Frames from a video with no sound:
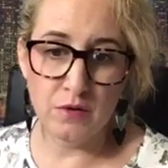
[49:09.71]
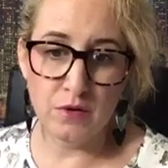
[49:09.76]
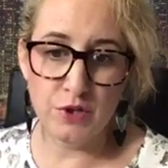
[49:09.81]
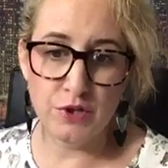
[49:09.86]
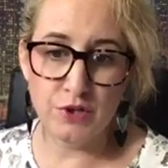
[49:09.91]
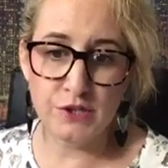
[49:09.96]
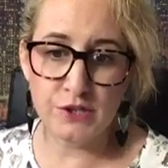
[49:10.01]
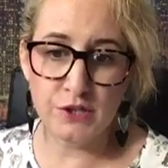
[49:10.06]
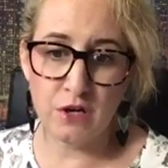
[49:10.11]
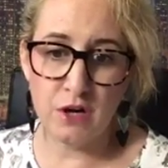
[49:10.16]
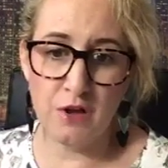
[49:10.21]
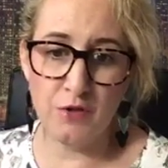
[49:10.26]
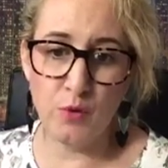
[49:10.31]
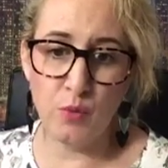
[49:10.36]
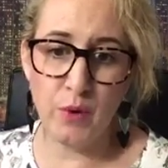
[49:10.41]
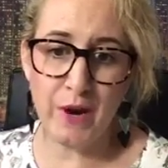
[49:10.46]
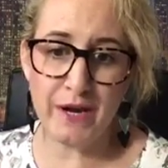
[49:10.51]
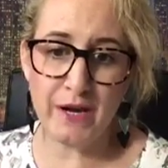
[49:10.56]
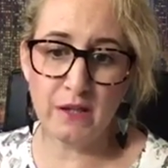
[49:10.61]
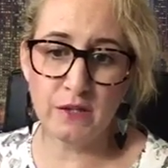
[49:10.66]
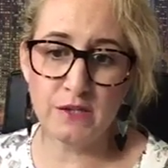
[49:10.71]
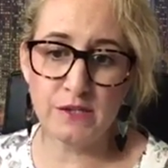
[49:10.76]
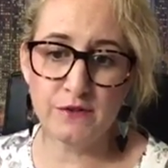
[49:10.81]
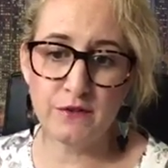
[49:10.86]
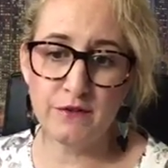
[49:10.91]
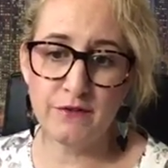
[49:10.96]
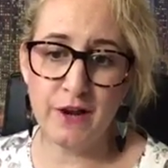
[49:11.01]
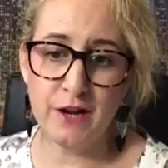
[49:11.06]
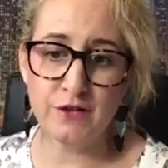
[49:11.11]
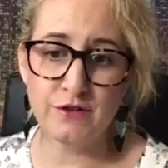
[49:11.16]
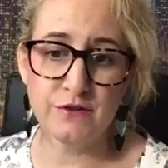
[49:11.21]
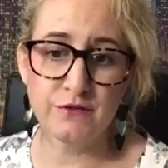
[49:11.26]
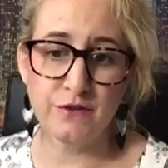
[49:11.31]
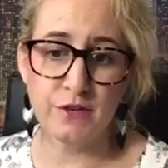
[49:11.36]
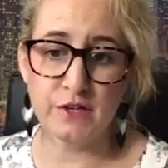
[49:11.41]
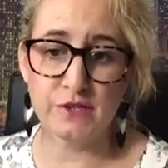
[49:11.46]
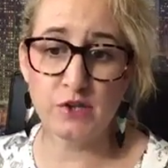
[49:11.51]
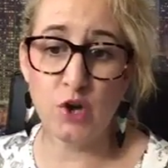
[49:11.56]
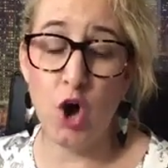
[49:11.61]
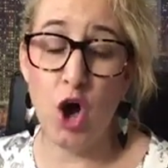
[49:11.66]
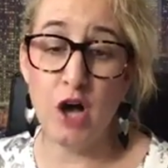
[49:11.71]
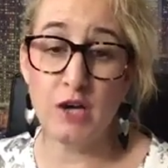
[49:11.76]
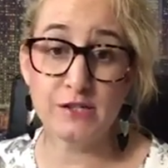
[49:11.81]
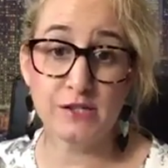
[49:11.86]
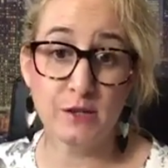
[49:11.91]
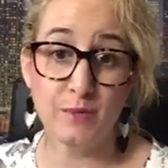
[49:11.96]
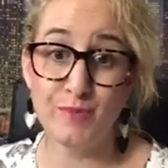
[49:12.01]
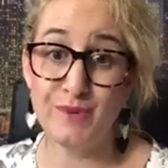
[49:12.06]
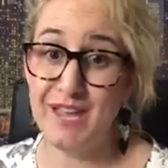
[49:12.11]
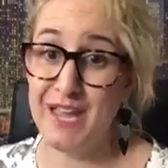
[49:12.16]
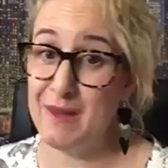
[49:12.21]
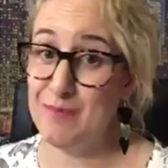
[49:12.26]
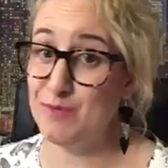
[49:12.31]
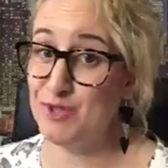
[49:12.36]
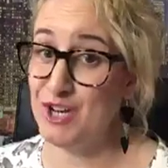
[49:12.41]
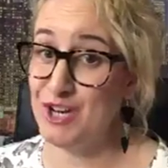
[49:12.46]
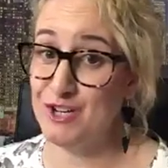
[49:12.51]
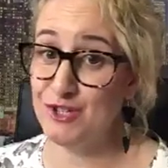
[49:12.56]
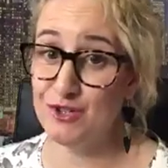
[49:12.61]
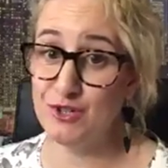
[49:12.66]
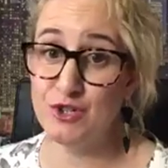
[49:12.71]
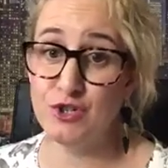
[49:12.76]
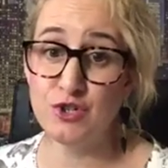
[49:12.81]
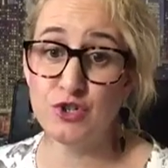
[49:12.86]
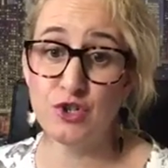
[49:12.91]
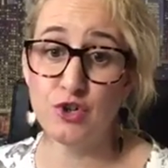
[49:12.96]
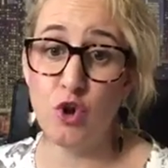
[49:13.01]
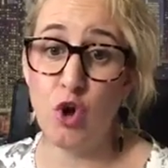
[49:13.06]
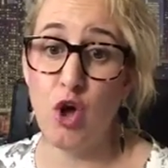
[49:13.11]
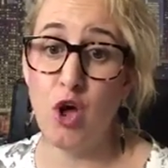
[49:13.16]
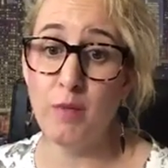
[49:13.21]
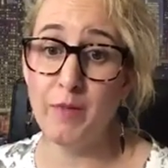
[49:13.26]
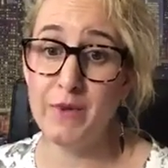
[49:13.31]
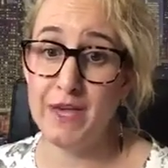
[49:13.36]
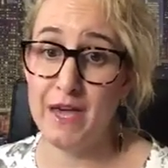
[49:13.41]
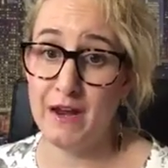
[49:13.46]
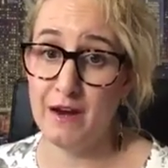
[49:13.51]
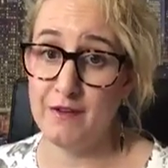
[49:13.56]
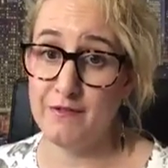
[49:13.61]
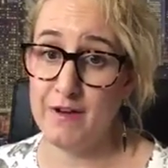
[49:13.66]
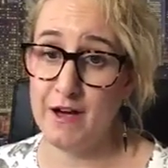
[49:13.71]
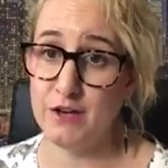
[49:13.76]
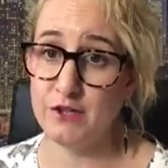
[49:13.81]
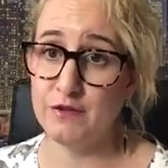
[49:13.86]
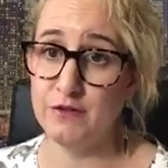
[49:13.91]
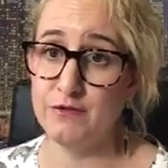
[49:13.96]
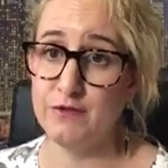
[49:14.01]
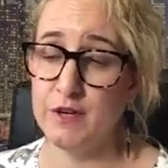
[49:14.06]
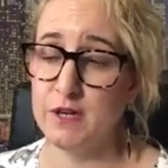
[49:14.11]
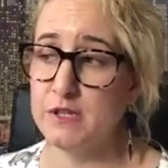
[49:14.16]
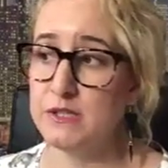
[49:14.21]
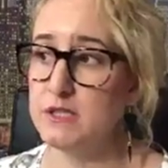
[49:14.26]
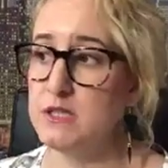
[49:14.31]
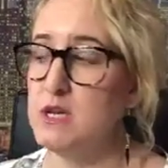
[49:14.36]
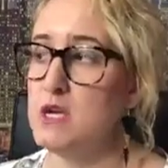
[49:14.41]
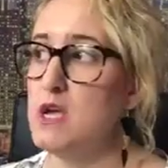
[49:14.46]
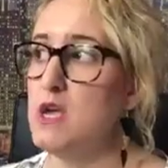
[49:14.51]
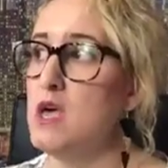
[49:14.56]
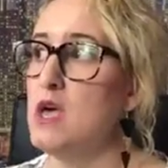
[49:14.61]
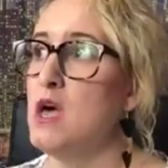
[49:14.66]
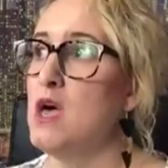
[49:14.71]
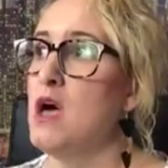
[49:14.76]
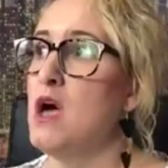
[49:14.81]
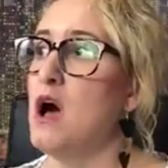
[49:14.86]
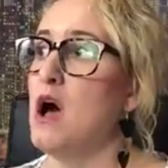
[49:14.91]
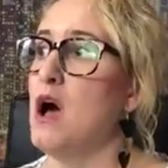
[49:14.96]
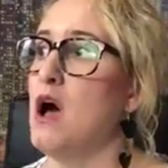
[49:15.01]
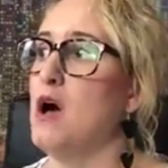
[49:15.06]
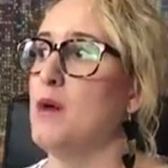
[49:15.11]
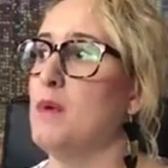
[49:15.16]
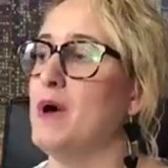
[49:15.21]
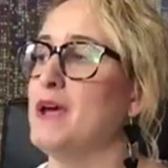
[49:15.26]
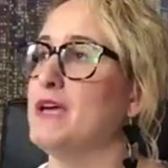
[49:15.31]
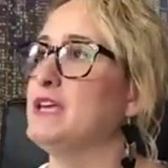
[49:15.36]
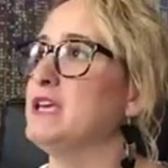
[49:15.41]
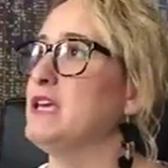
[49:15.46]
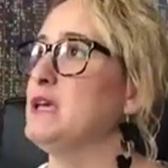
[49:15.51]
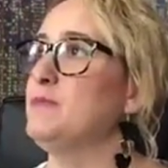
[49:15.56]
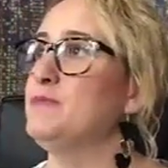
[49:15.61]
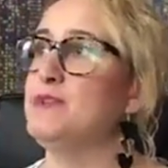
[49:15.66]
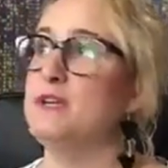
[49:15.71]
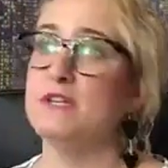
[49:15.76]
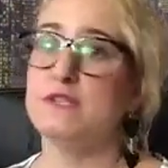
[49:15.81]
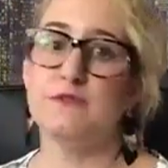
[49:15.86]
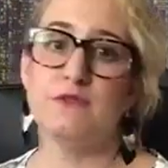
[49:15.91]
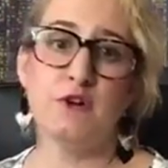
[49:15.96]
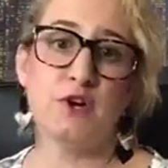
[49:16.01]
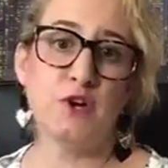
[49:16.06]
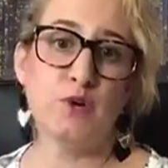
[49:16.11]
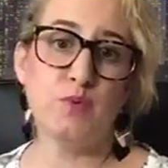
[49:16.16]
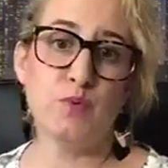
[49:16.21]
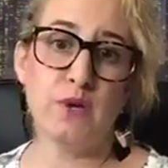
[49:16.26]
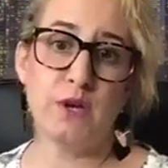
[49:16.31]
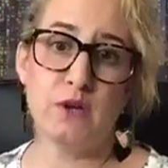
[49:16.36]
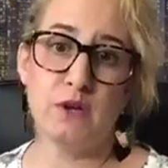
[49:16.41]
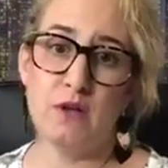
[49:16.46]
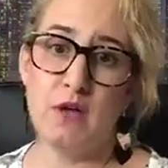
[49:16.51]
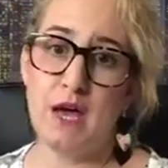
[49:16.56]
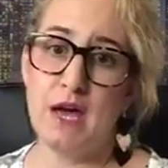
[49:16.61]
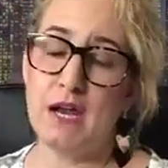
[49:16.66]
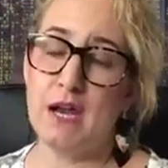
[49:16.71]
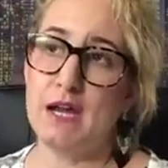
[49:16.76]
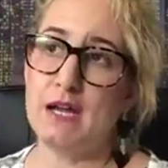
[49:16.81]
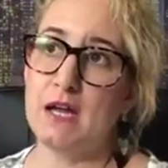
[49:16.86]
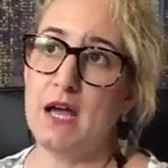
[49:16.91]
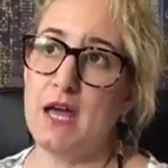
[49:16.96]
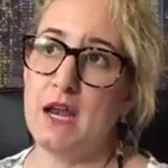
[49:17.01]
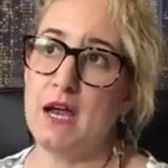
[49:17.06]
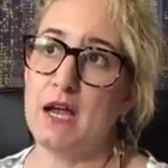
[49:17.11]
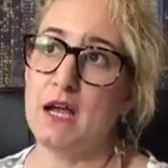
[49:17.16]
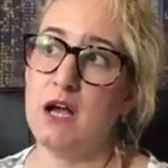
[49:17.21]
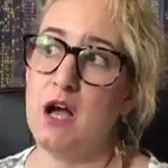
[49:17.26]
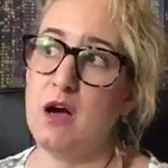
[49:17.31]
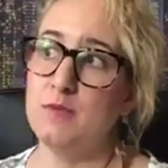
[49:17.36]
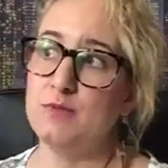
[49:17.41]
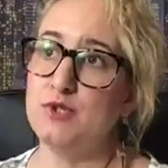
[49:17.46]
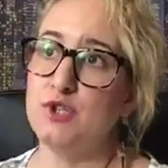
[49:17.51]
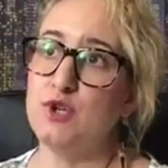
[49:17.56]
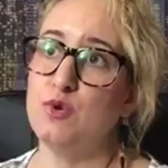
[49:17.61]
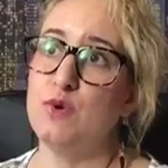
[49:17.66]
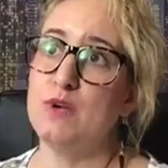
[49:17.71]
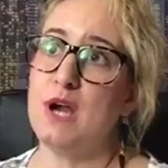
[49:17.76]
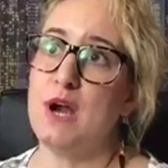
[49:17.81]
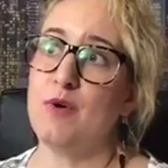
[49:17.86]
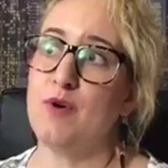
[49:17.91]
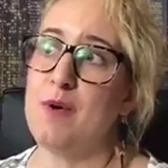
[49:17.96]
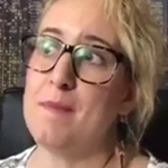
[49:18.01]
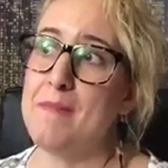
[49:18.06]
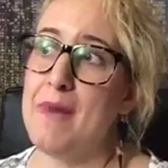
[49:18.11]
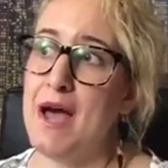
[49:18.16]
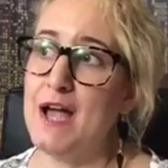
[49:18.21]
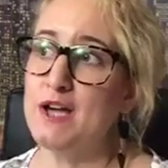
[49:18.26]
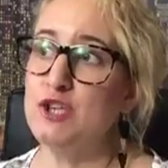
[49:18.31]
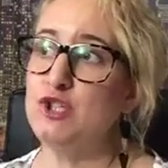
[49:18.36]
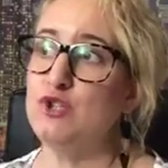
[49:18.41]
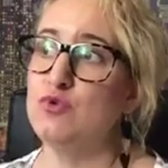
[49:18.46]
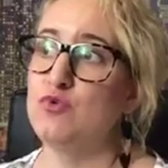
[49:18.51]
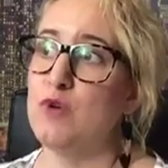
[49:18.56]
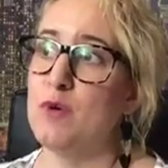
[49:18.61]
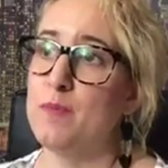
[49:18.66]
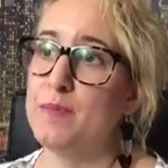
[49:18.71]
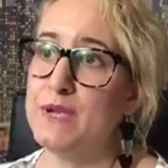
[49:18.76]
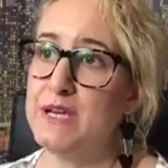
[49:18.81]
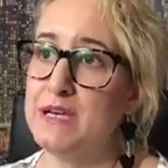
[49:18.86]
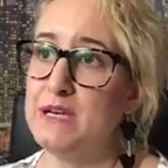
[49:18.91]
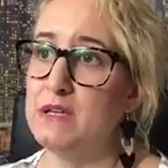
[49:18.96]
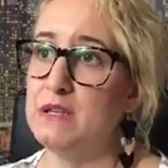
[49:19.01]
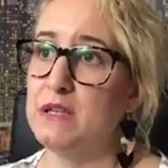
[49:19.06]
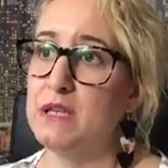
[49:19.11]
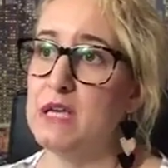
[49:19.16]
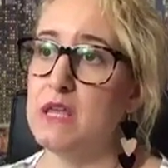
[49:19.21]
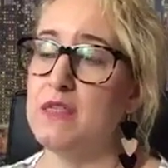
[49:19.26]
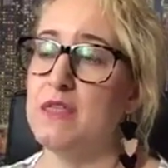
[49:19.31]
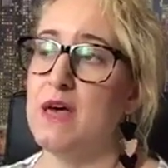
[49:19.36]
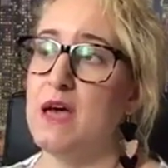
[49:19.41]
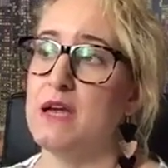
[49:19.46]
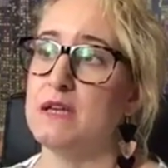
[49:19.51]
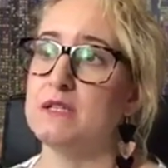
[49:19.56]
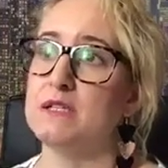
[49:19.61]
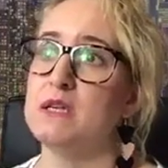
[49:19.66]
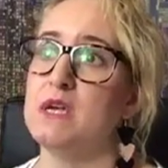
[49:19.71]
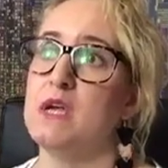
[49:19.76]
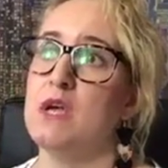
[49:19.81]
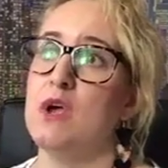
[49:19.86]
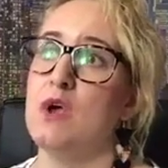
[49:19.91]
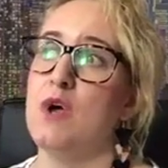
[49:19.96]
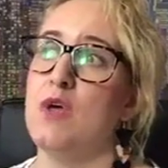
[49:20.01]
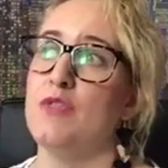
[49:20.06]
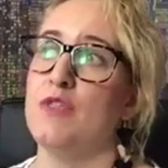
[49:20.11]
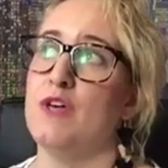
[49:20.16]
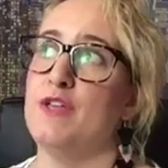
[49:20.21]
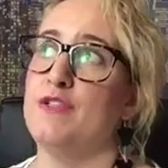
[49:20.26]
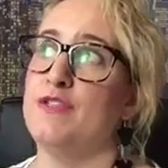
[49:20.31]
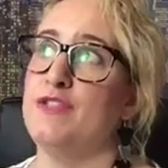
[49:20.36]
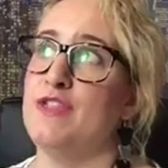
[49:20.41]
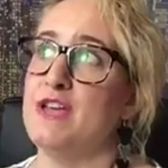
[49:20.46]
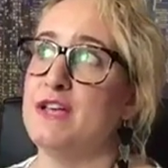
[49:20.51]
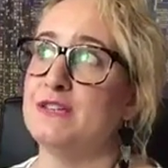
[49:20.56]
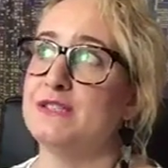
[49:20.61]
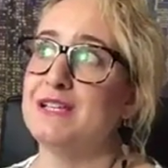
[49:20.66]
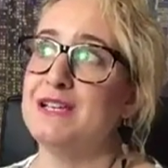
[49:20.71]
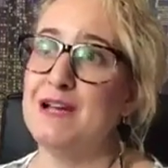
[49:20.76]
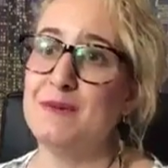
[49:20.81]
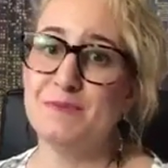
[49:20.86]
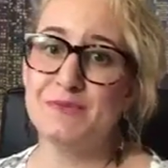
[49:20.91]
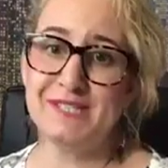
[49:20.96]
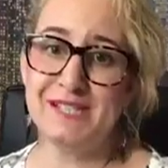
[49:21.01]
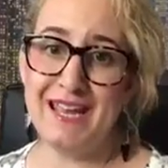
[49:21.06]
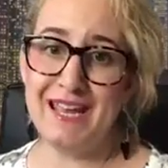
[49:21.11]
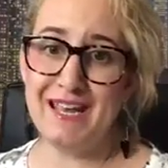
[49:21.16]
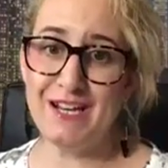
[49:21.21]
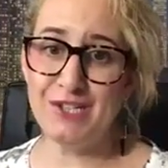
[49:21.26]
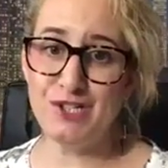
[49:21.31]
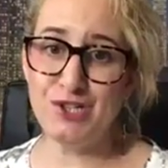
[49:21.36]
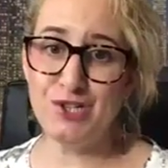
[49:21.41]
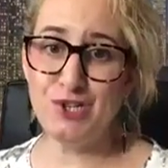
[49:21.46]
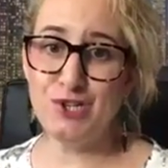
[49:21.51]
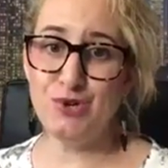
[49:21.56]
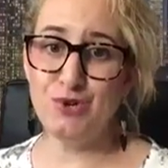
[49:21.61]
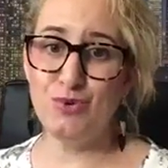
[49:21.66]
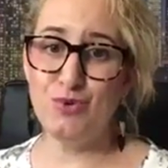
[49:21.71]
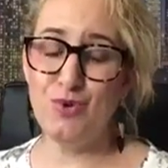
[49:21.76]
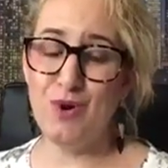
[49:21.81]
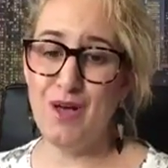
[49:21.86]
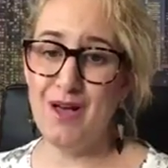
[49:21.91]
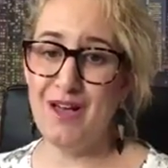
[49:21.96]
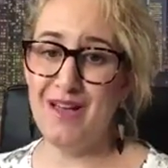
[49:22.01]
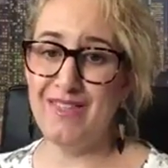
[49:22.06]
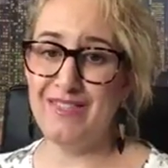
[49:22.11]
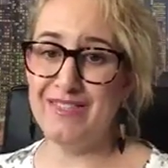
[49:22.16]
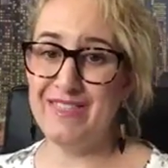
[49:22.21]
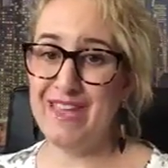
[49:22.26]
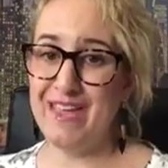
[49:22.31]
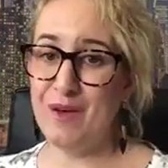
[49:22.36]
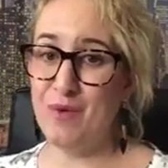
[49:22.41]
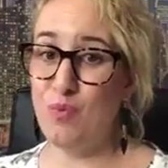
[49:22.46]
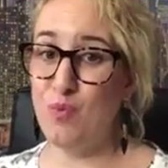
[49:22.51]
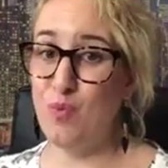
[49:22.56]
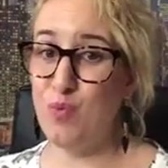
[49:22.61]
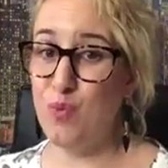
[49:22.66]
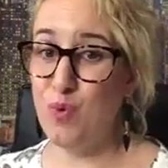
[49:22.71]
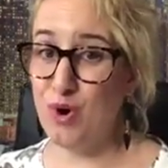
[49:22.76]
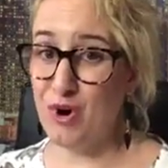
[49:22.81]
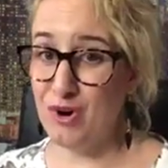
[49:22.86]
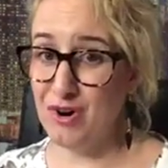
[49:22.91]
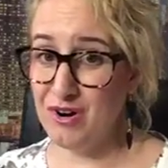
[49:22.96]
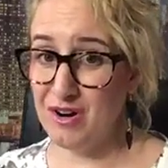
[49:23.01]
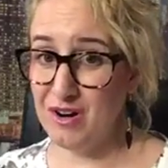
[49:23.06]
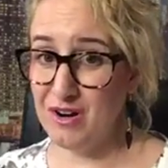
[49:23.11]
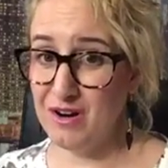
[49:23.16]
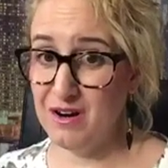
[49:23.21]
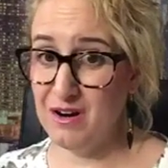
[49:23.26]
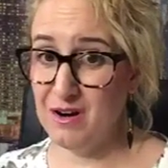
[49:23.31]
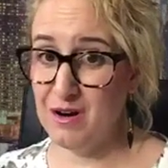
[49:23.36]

you just got on the waiting list for Fashion Fix. Awesome, game changer. You should all be getting Fashion Fix. I keep things very real, and I come to you and I remind you repeatedly that the things that I'm saying to you, they work